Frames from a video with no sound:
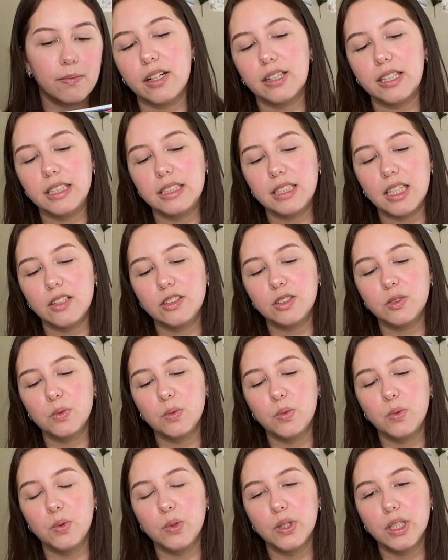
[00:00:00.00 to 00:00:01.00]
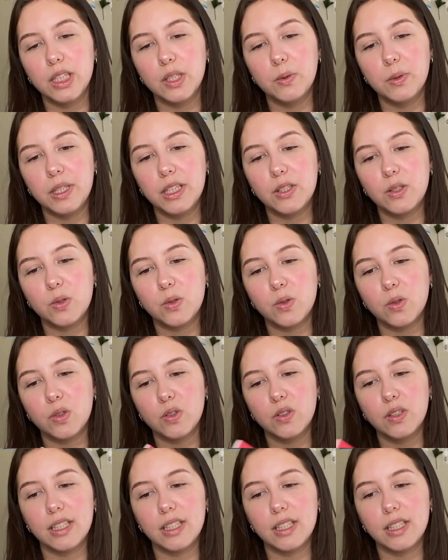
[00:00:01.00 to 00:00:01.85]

This sounds really, really cool.